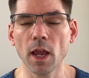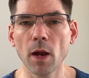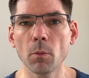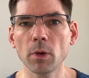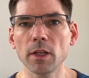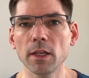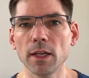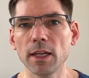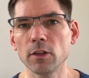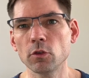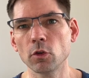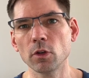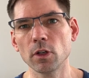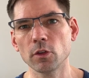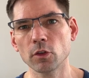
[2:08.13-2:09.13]
And what you're then
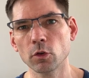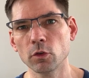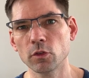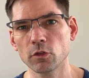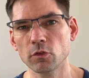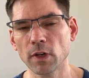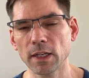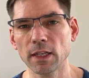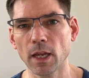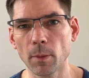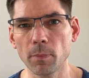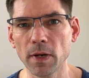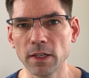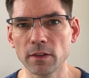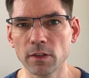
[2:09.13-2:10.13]
doing is you're going to try and get
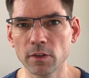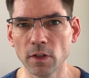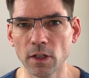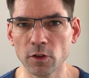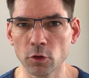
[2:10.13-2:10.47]
apprentices.